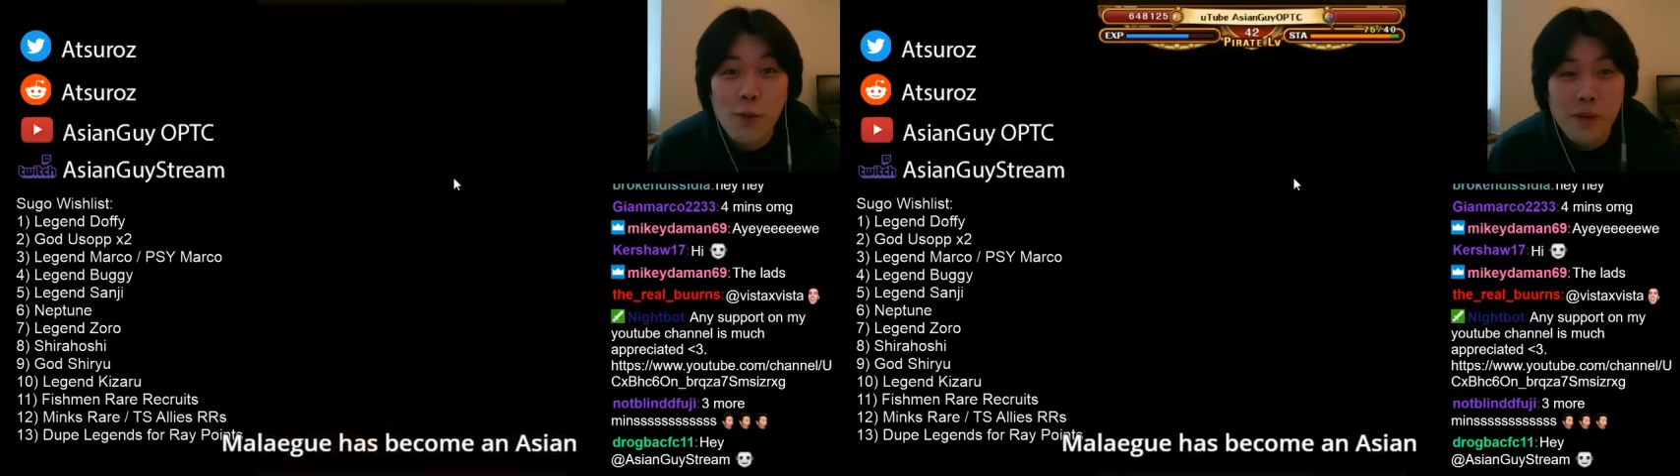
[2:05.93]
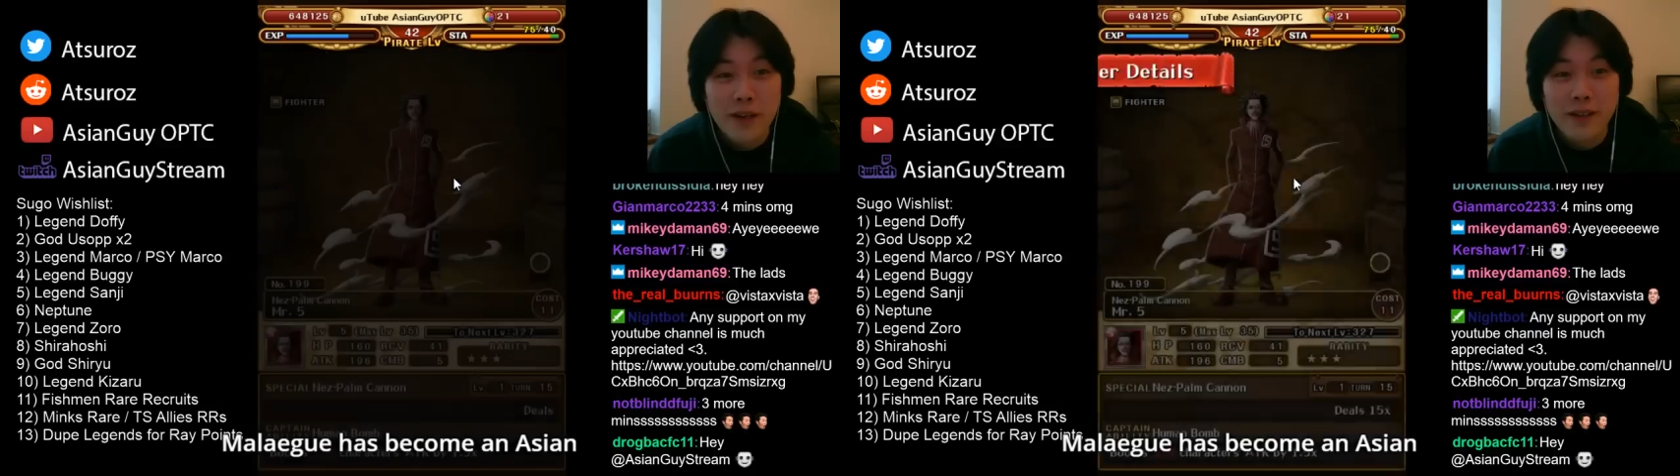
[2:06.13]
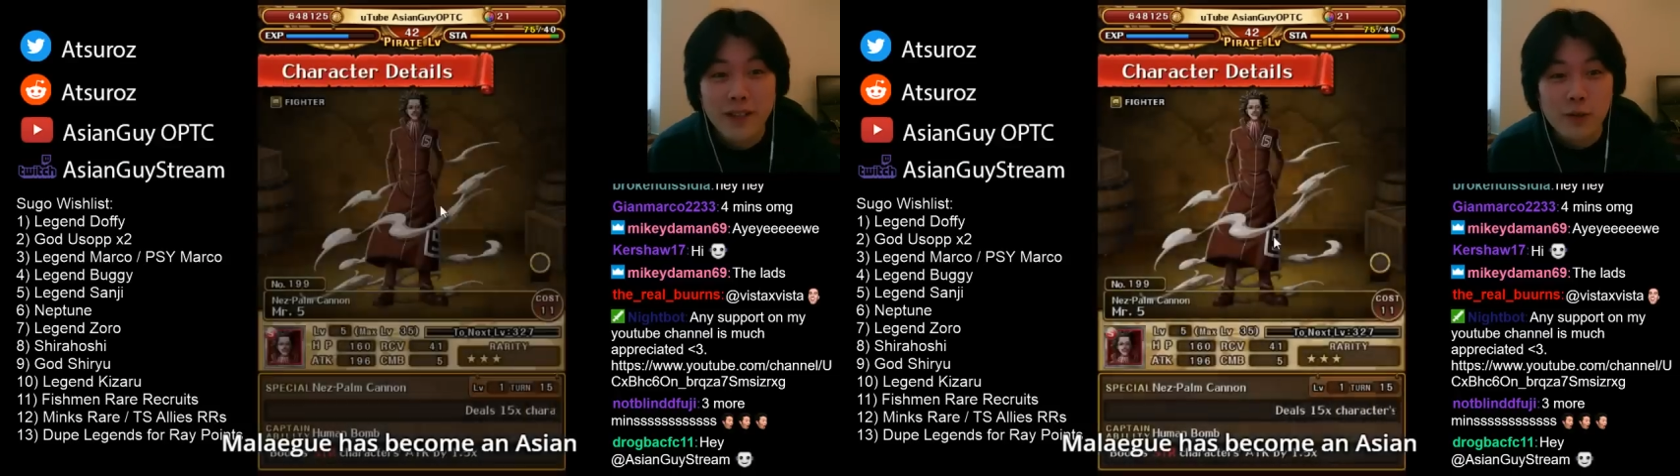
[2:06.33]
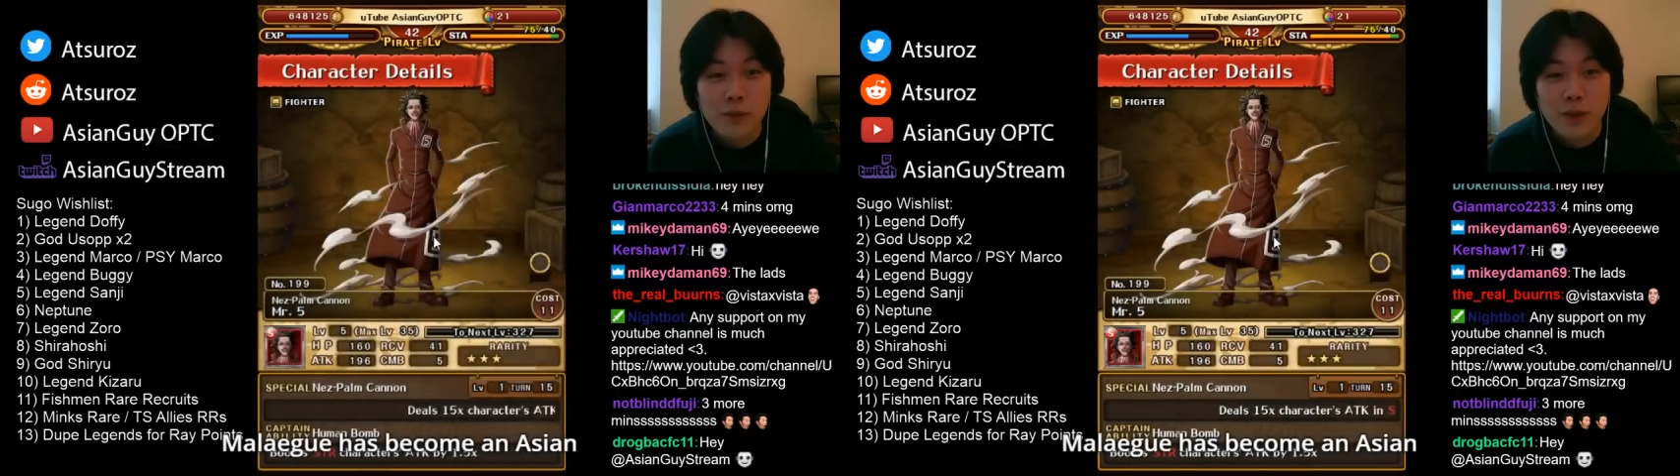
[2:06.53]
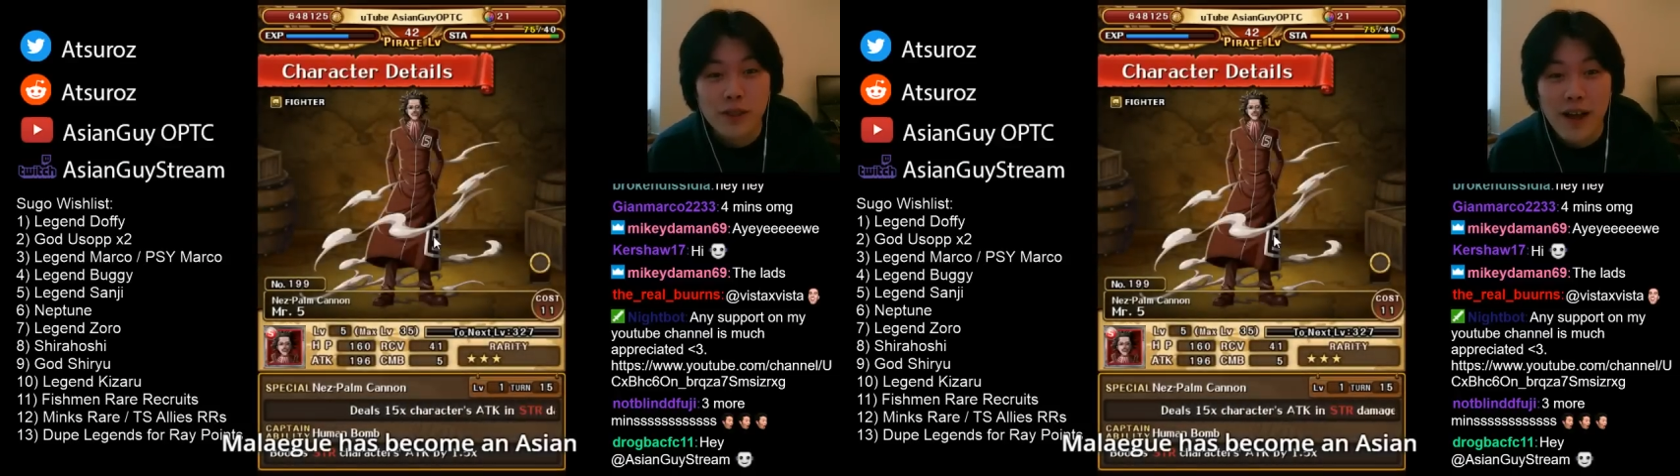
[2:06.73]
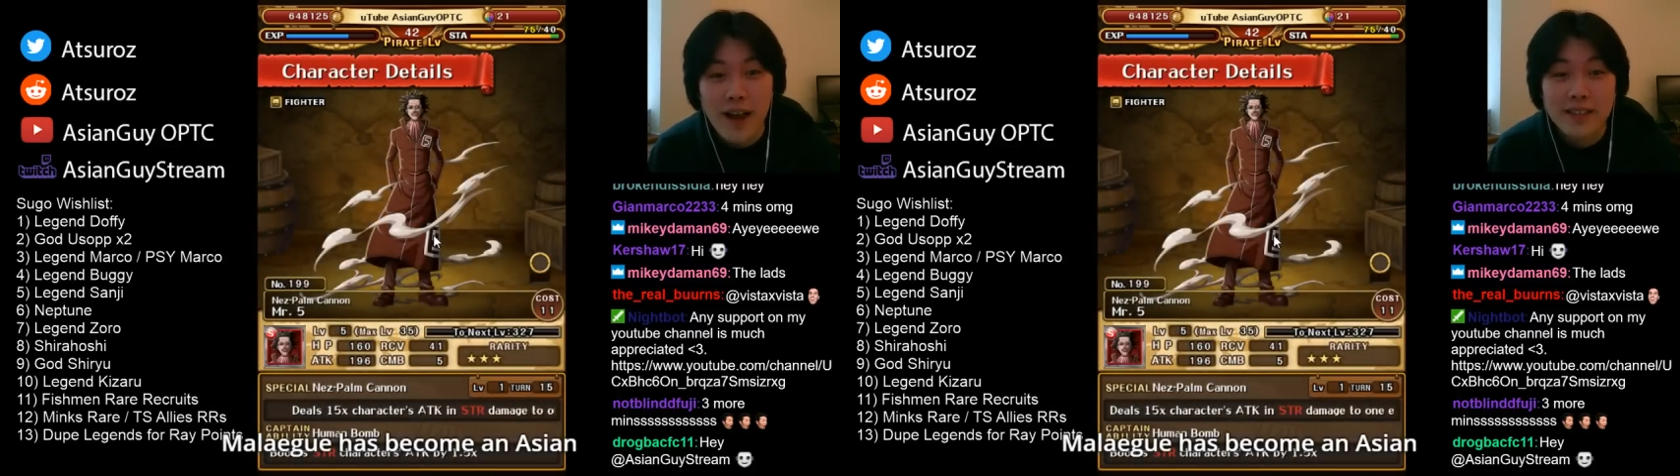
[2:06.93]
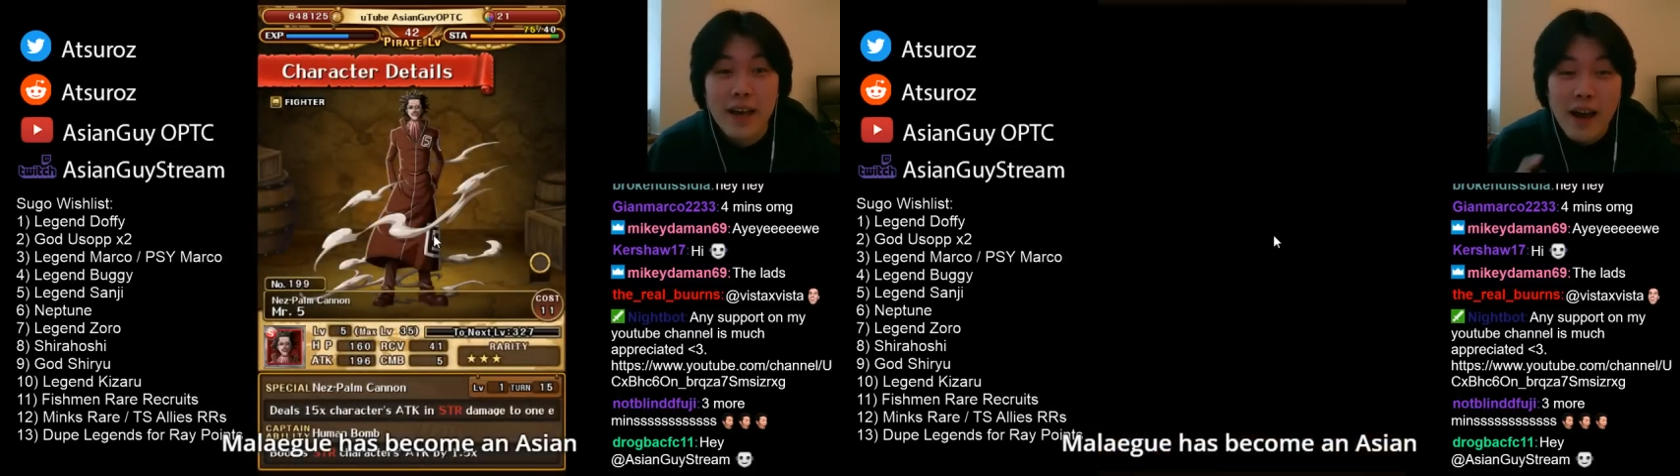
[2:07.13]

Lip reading: be in the description, guys.